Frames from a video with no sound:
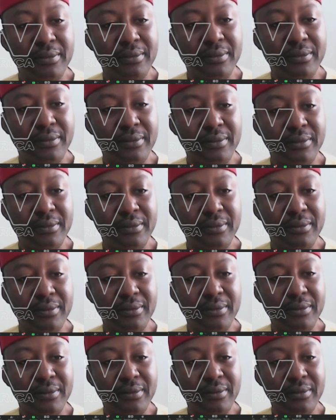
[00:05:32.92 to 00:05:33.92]

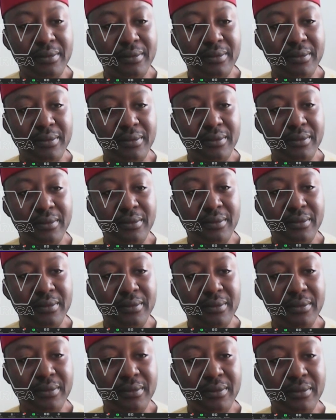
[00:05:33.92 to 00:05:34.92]

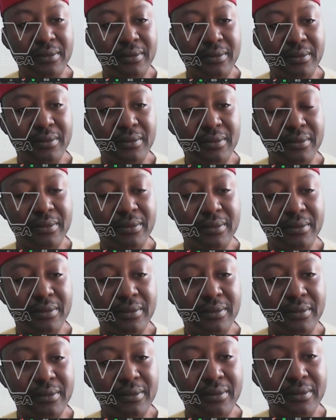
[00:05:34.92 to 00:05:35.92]

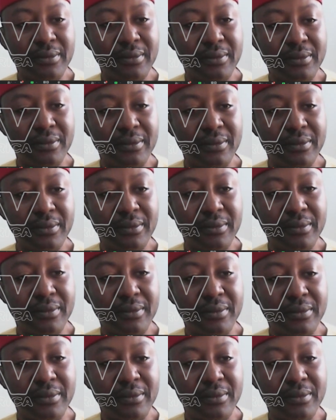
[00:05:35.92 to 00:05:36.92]

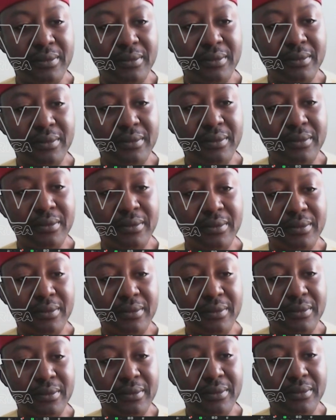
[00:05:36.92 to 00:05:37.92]

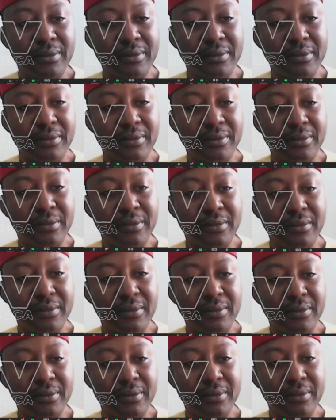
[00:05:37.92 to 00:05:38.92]

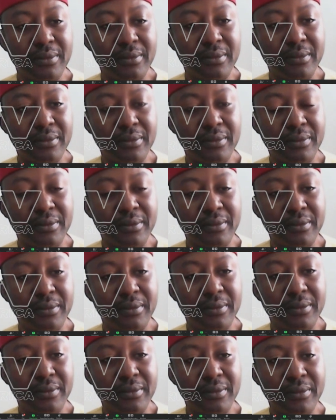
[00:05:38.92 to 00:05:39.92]

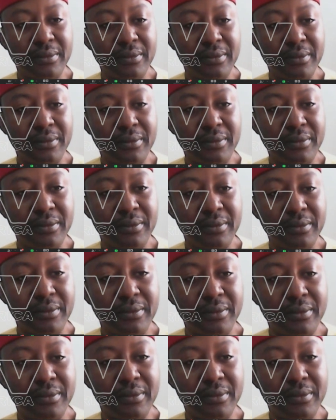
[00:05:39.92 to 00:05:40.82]
(not speaking)